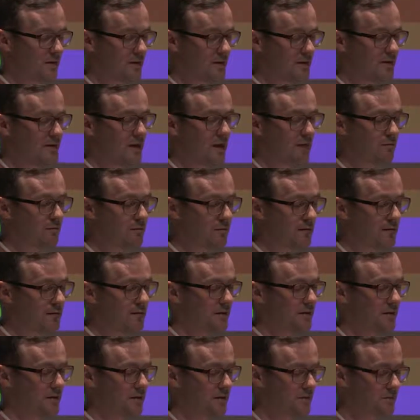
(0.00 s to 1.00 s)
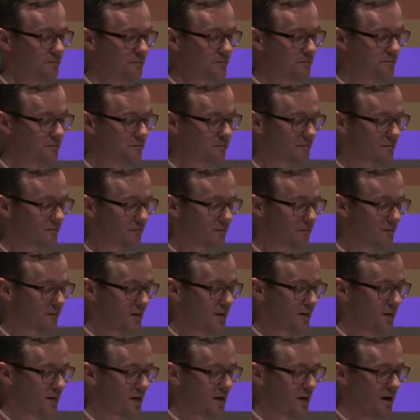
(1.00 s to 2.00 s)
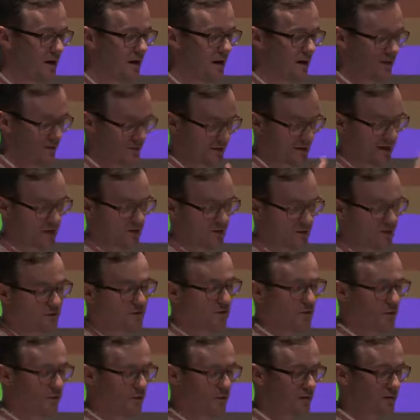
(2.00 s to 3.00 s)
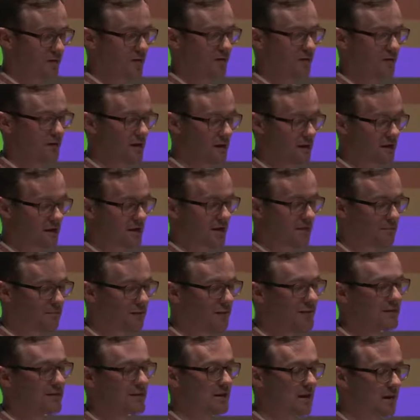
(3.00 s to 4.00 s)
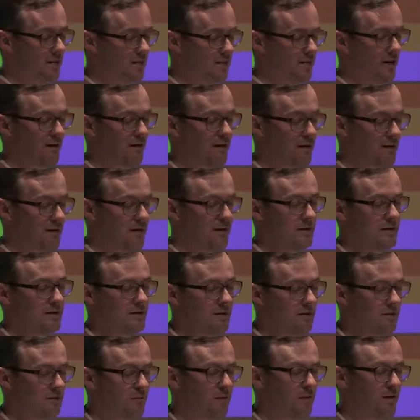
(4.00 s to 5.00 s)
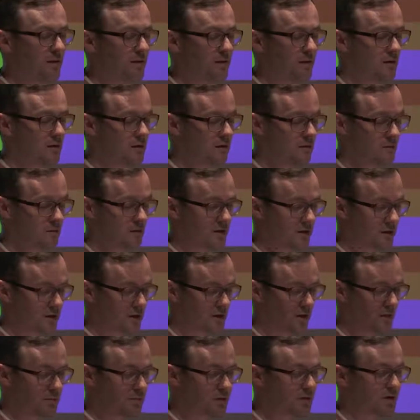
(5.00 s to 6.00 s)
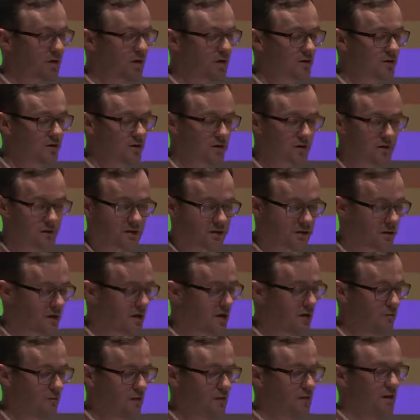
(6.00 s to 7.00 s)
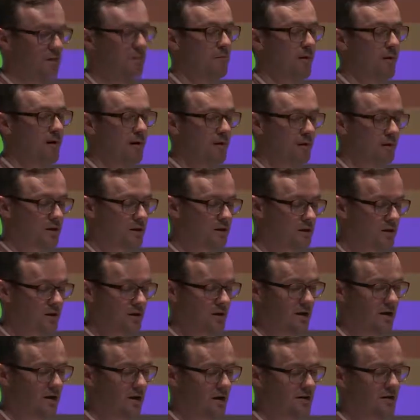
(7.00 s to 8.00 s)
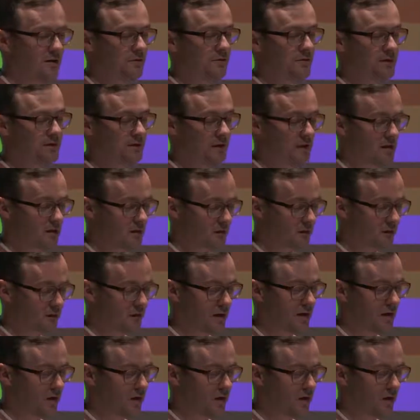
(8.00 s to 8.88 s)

sound material. And like to follow the step by step, after the sound material comes the substructures, which emerge as a result of the